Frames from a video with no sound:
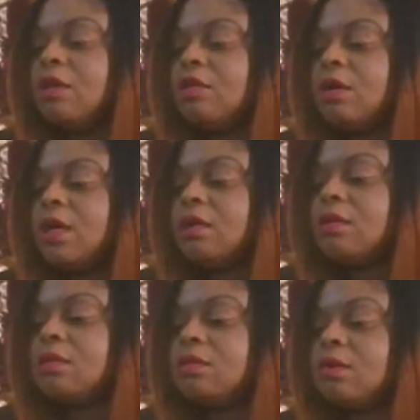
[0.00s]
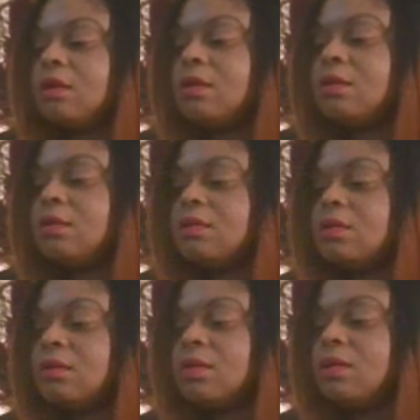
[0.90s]
You can also
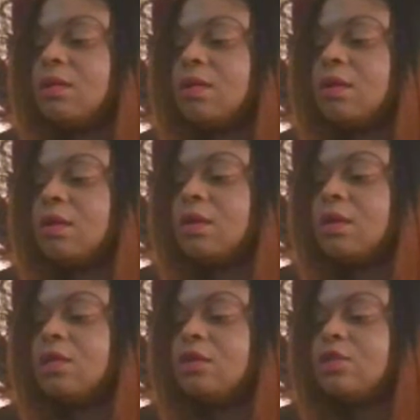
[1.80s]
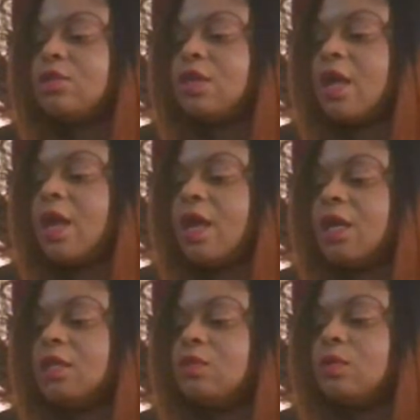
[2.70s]
share
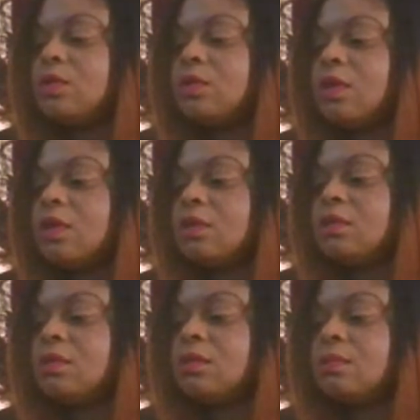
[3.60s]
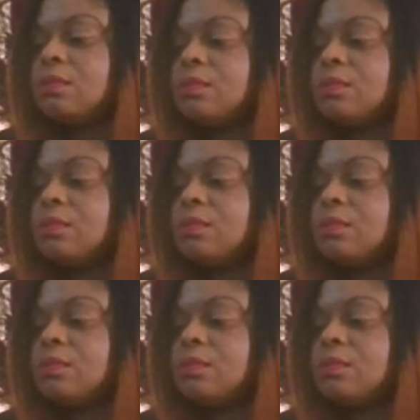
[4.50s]
it with us